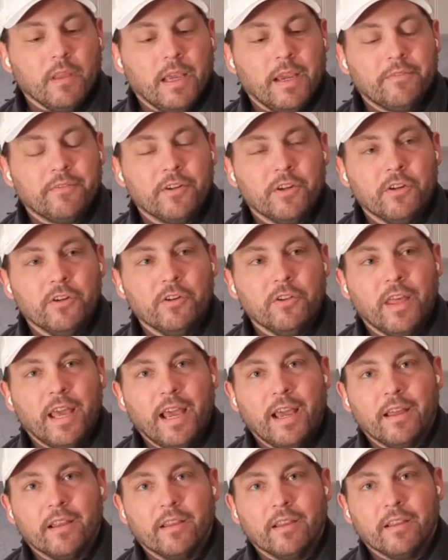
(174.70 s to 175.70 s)
After you do
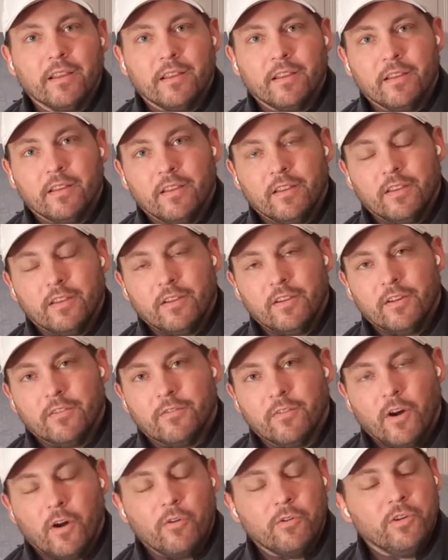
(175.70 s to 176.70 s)
that, your
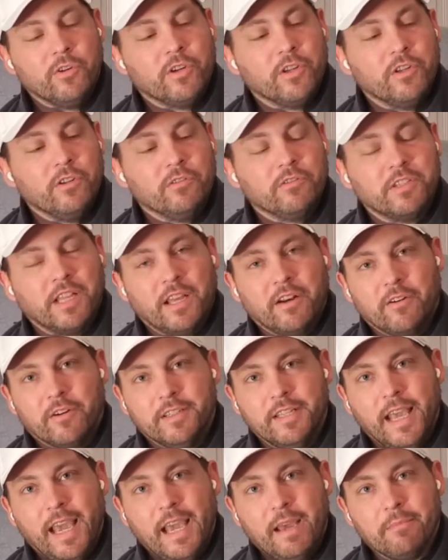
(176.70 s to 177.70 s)
phone, you can use that,
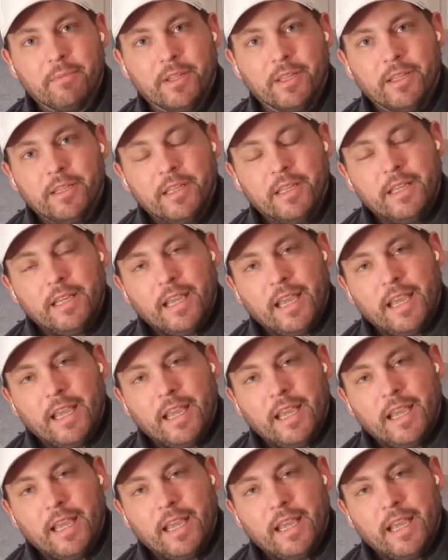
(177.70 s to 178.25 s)
or a tablet,